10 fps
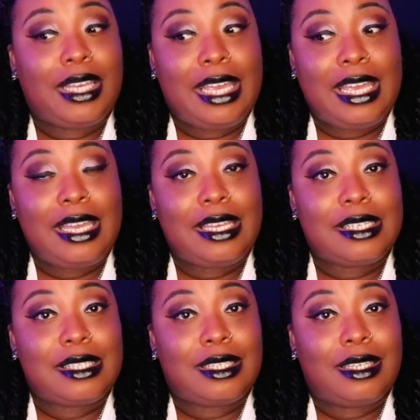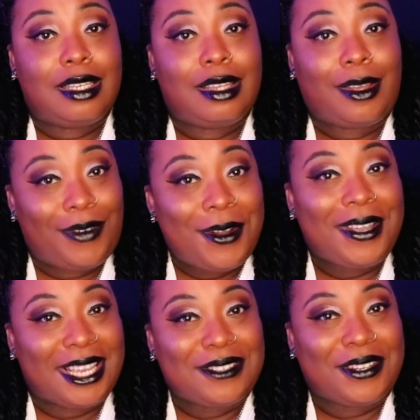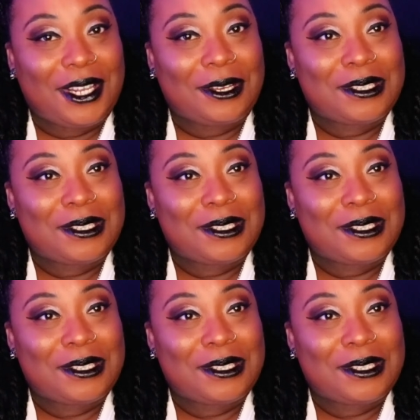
is the phone case video.